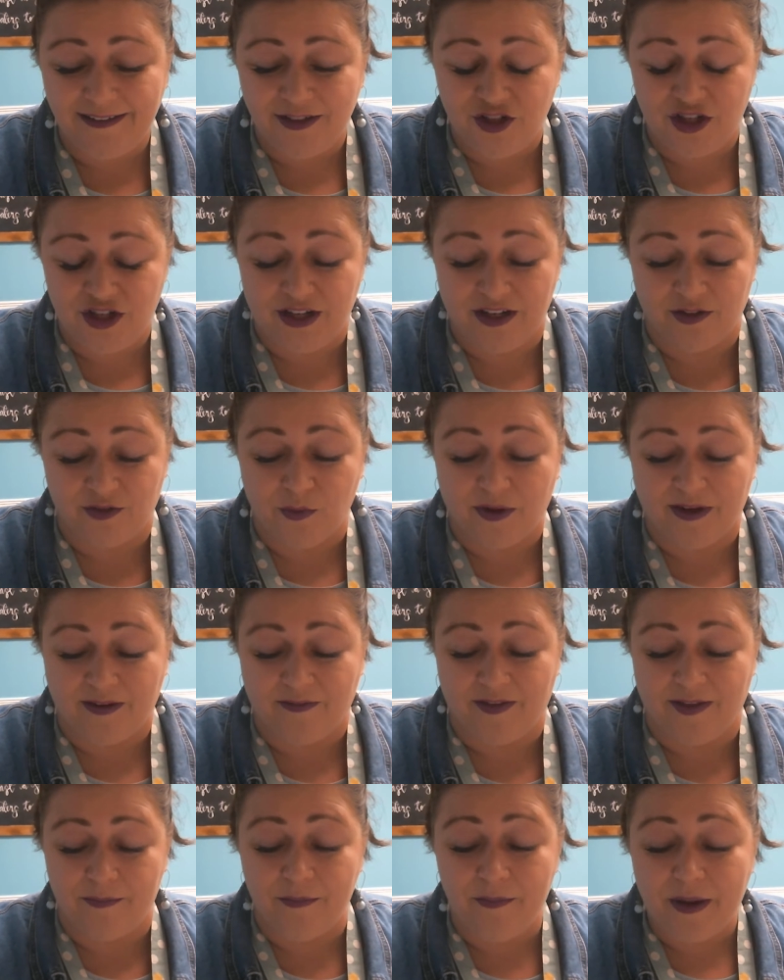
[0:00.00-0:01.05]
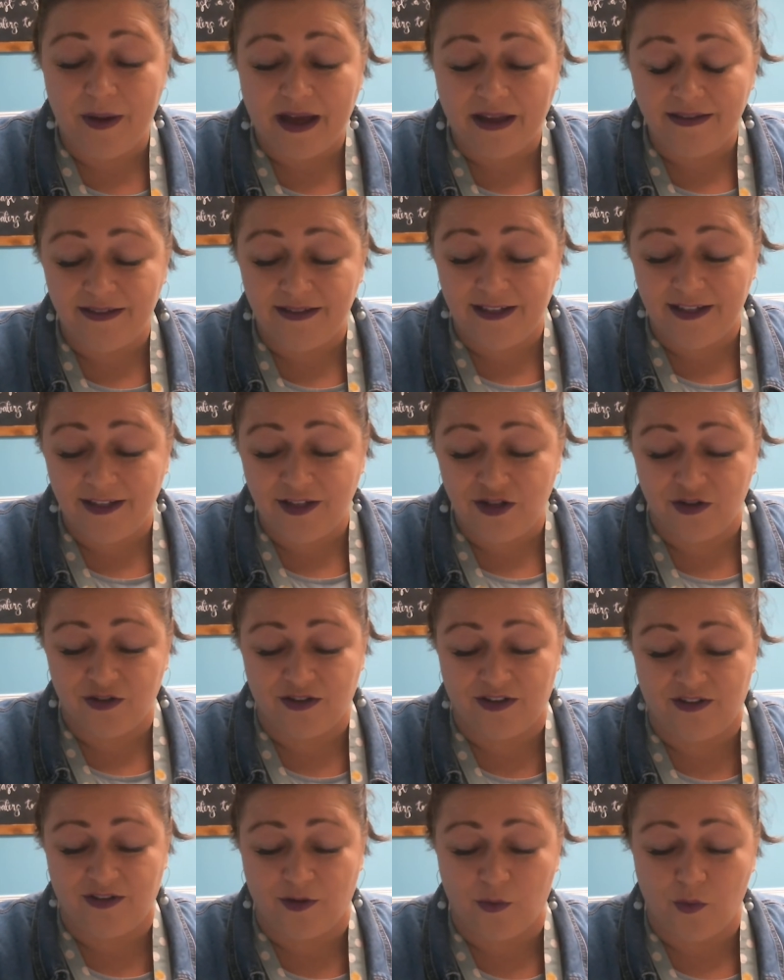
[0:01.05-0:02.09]
she is one of the best teachers
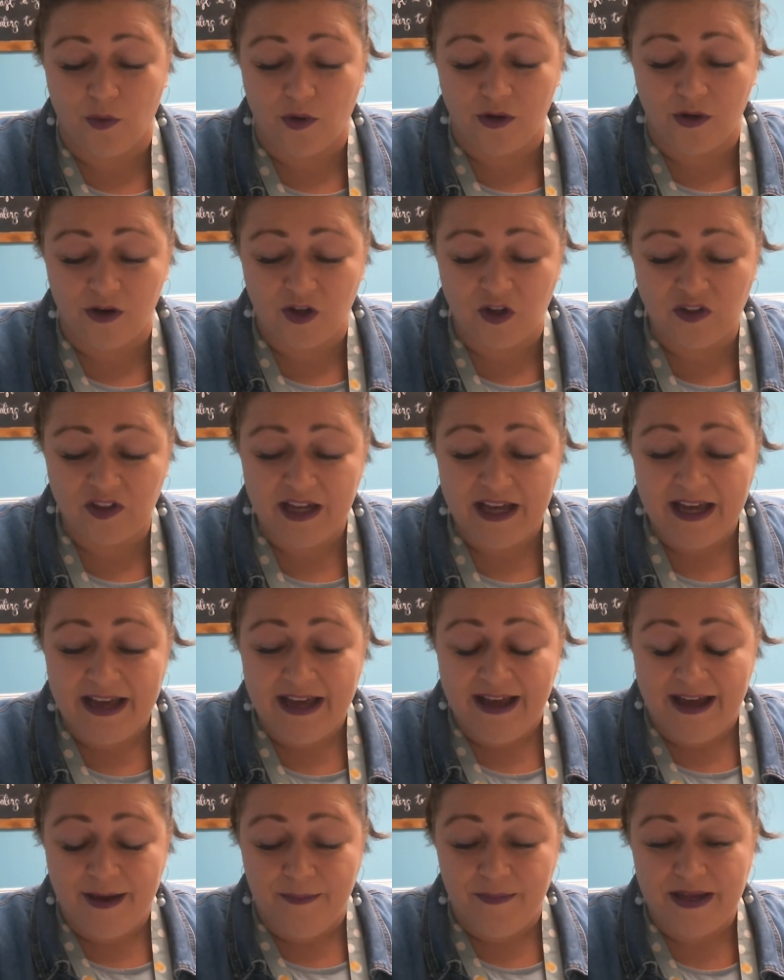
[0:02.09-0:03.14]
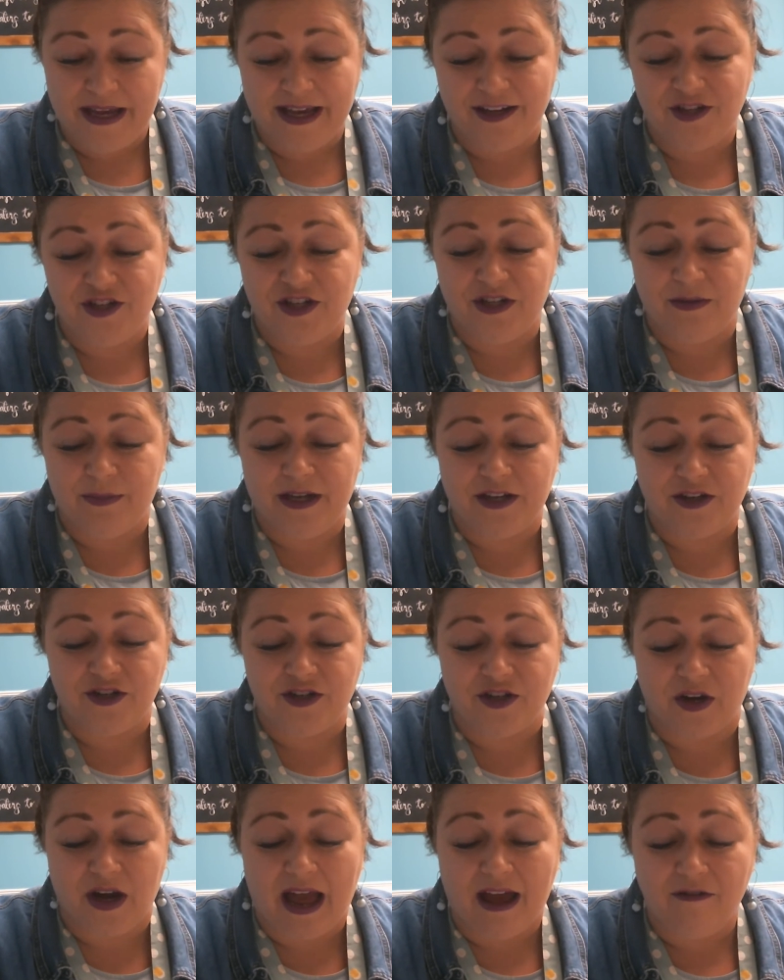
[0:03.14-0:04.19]
in the world, because she makes
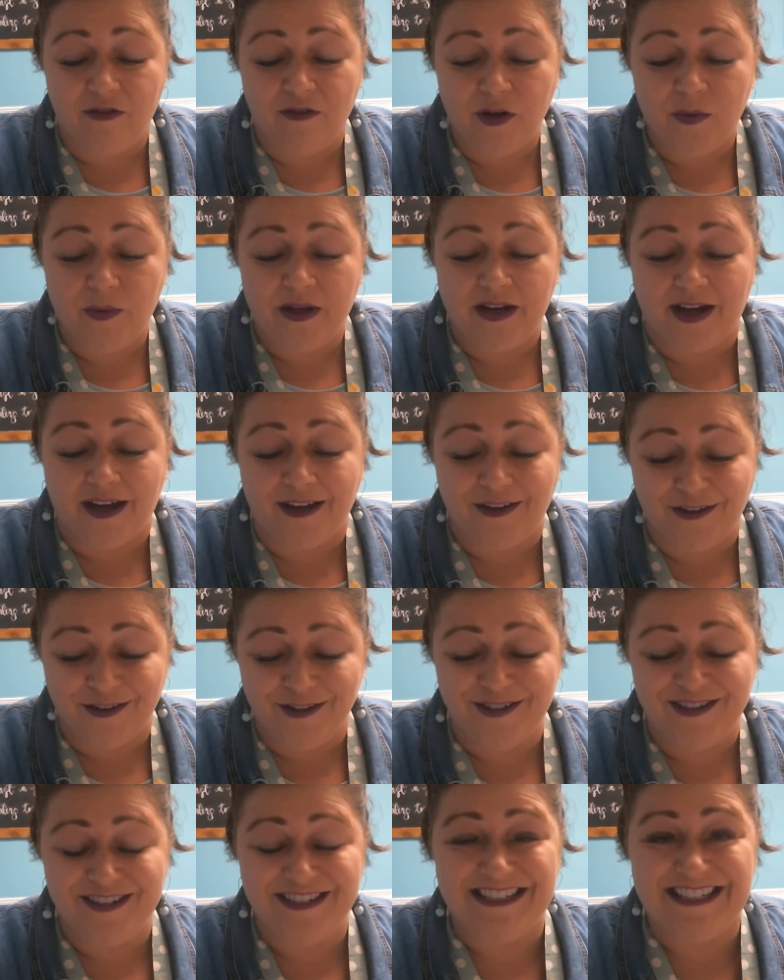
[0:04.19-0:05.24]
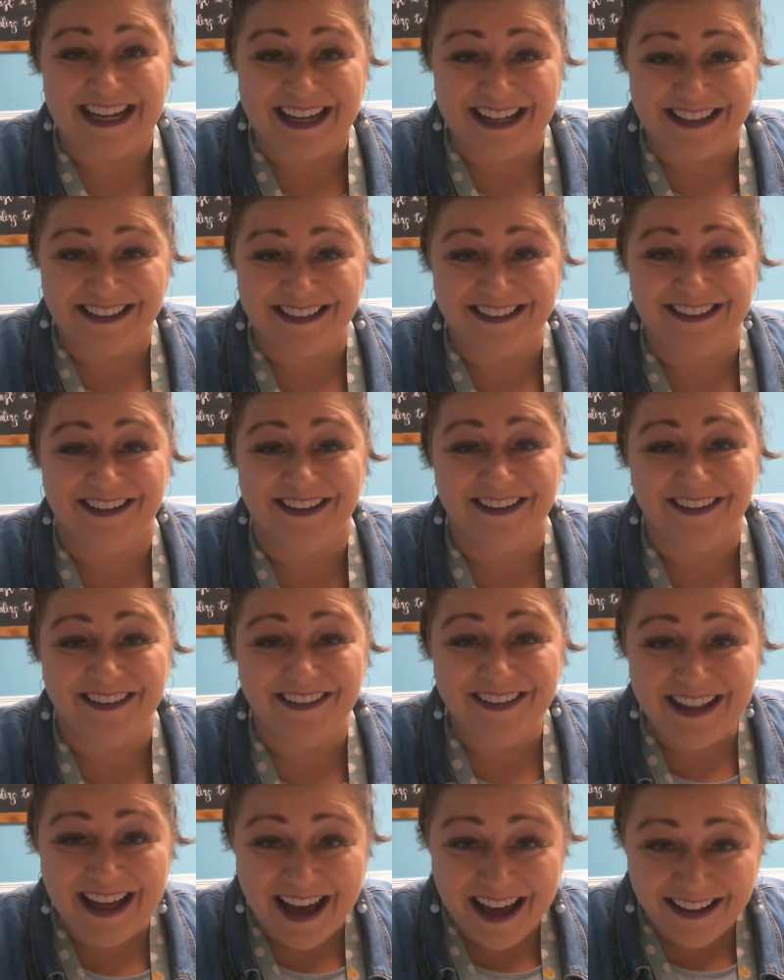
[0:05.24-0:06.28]
sure everyone understands the
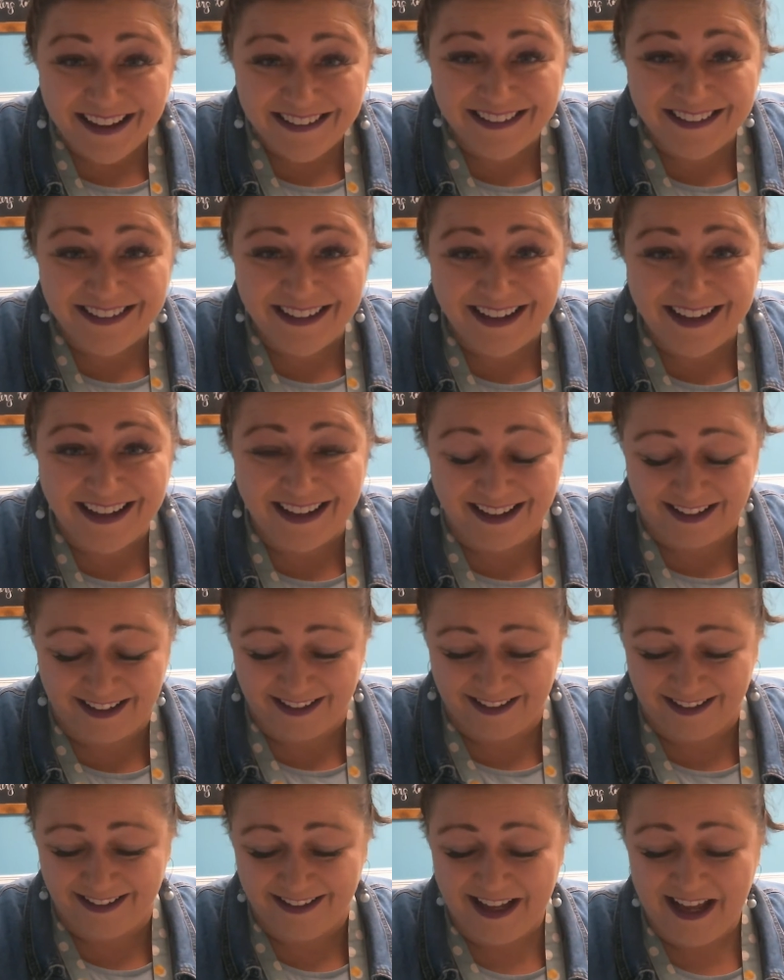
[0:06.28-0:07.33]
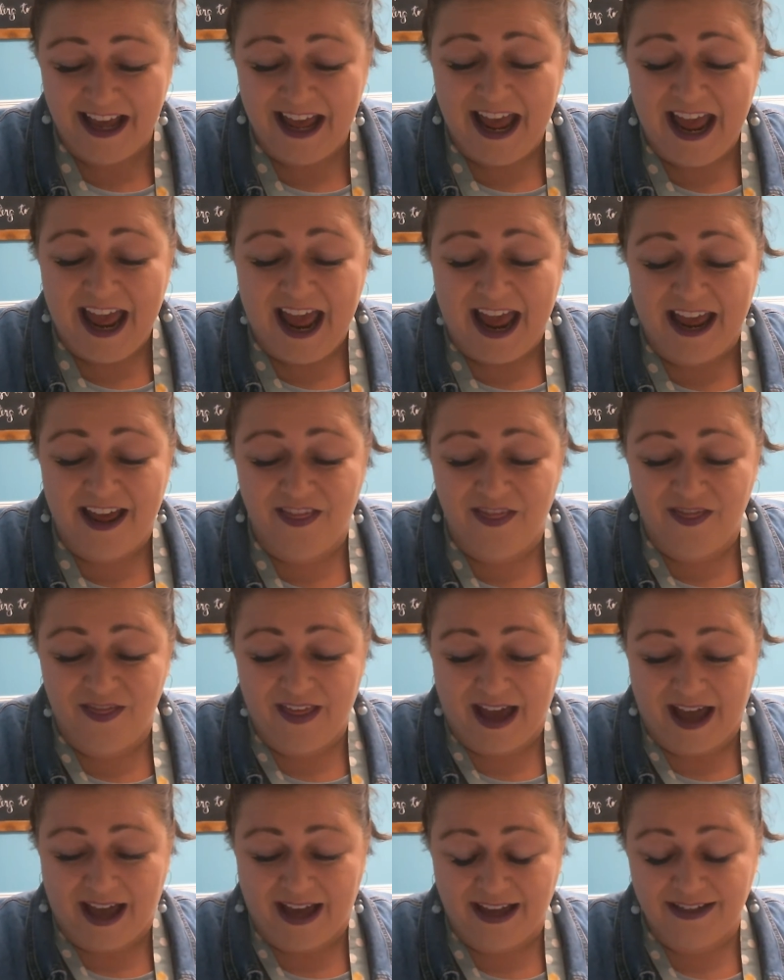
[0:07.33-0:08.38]
lessons. And
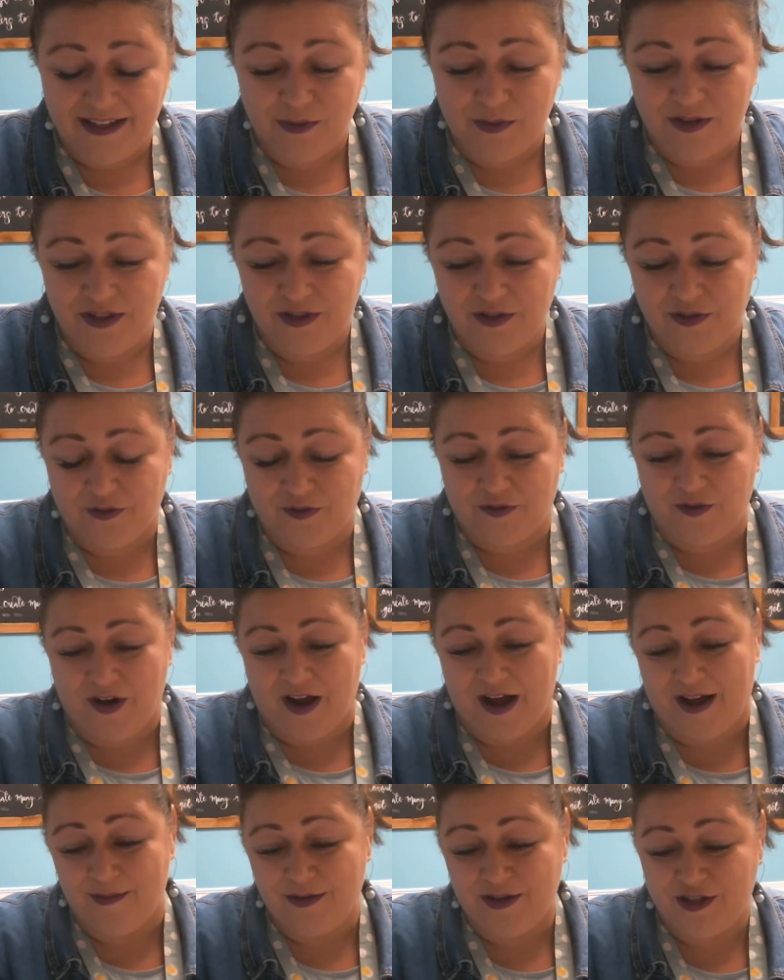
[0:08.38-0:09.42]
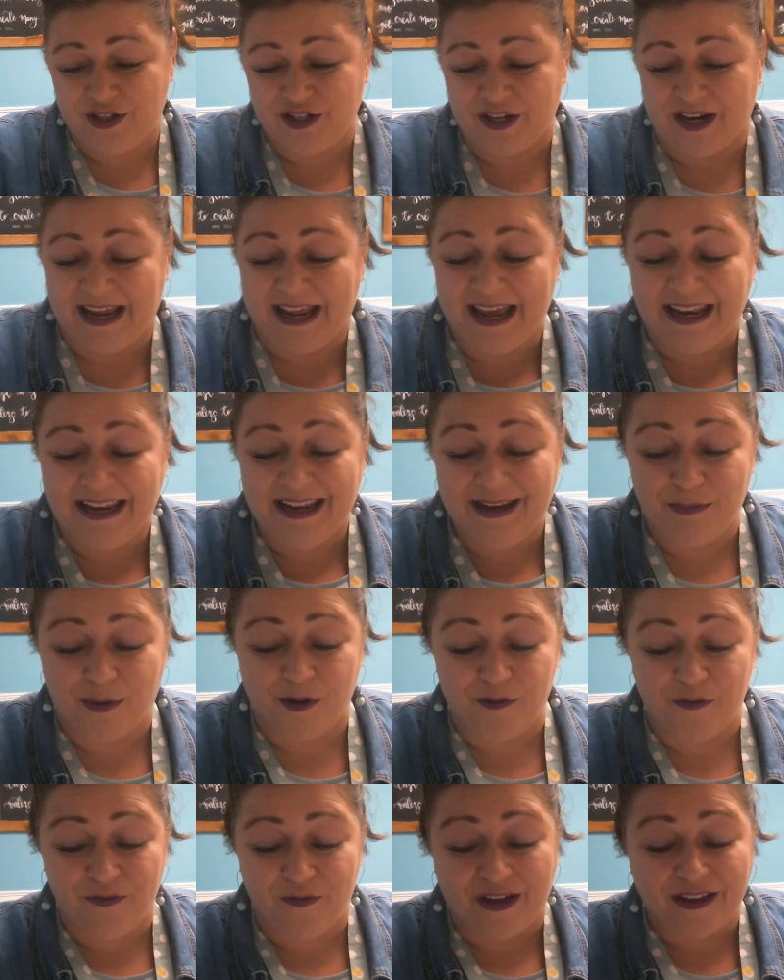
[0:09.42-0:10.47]
that was from Cheyenne and
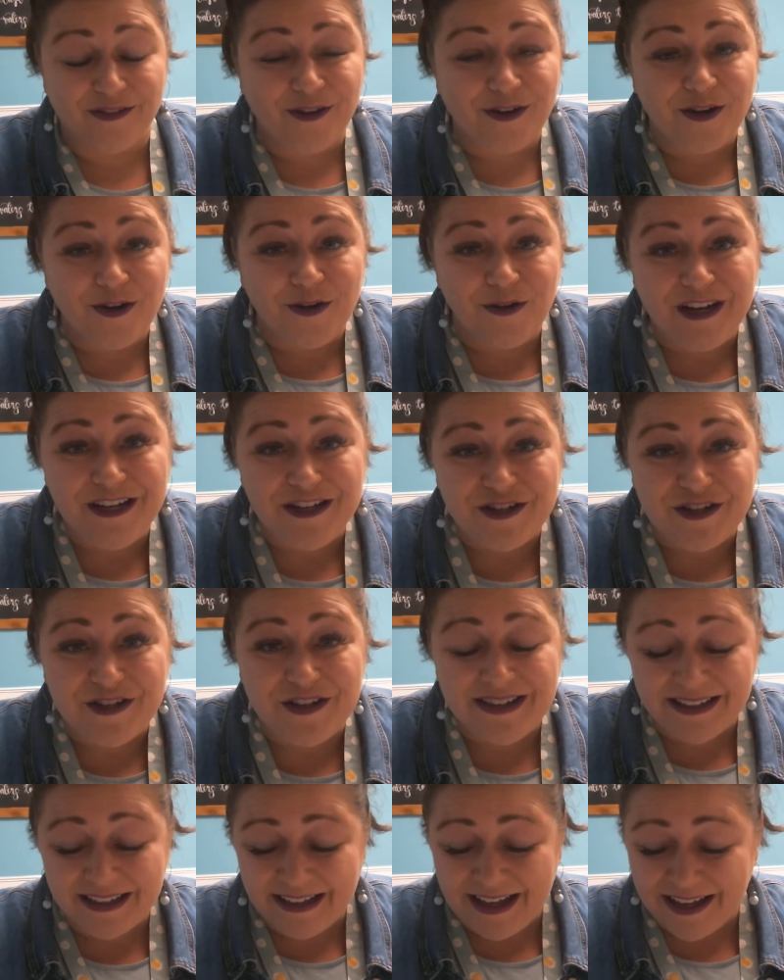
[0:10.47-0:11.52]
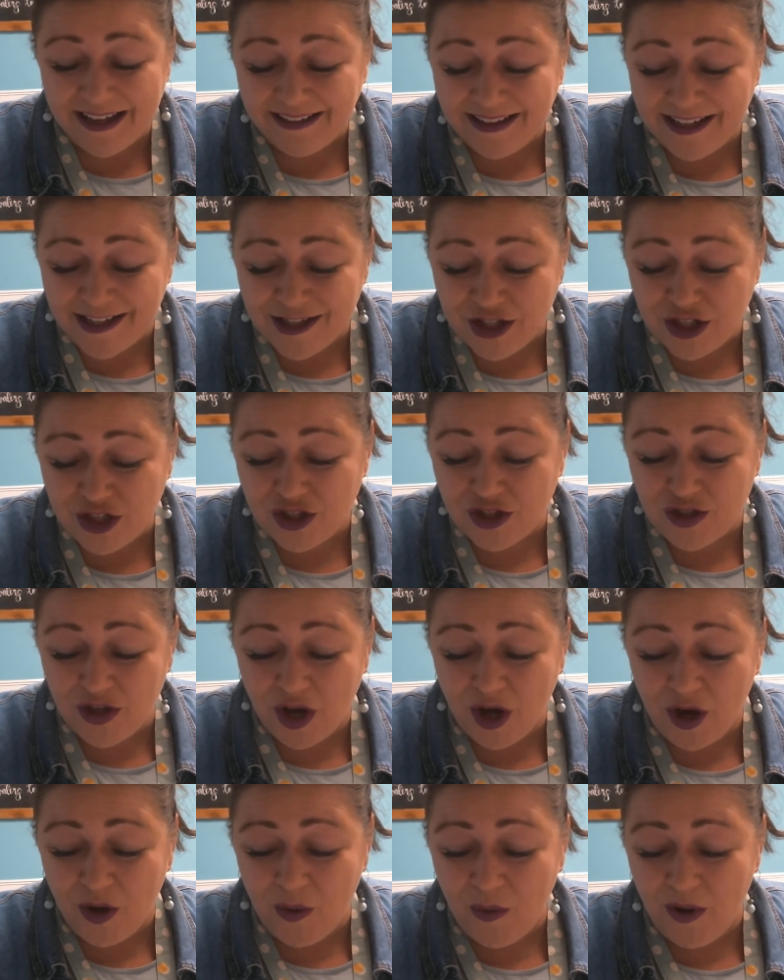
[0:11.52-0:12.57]
Professor Greentree's class. That's
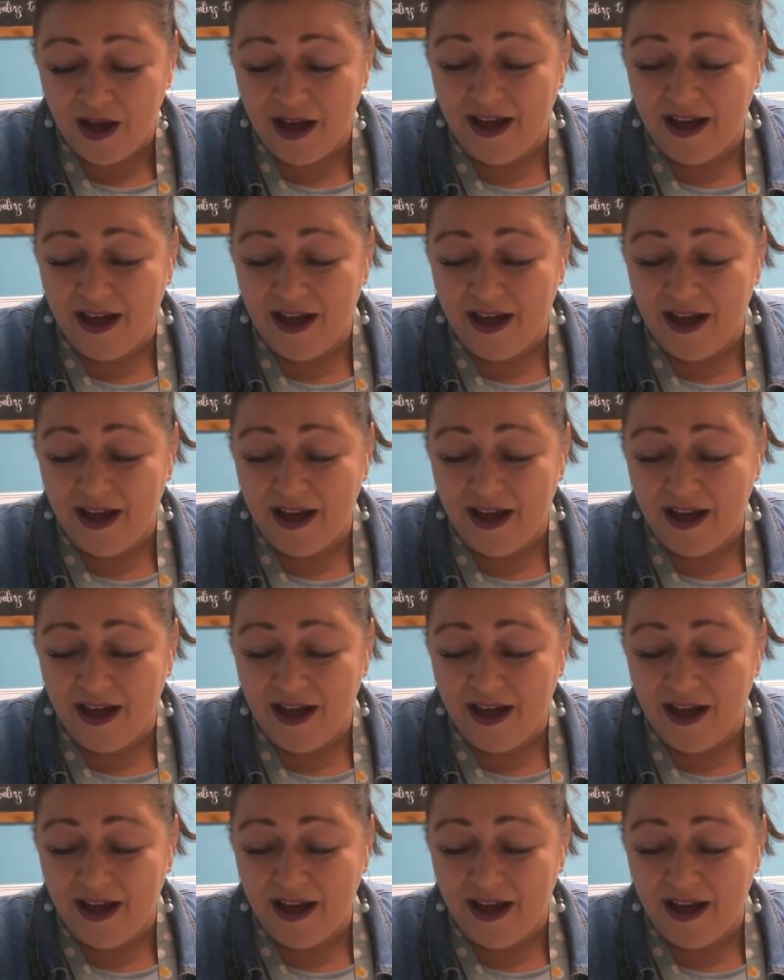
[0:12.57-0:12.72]
so